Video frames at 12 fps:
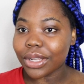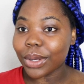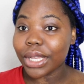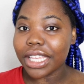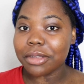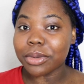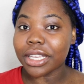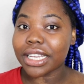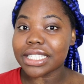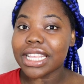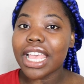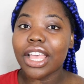low key,
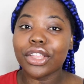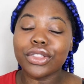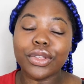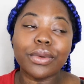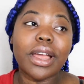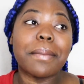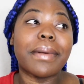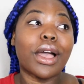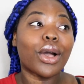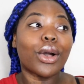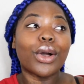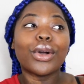because throughout my
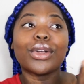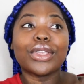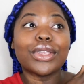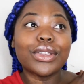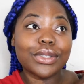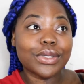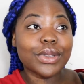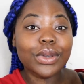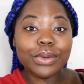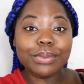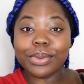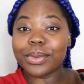whole
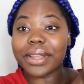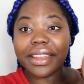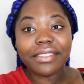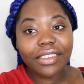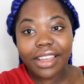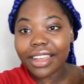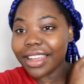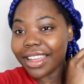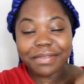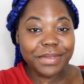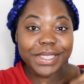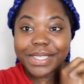YouTube whatever
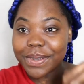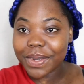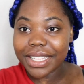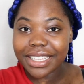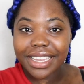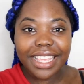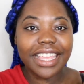I've been doing,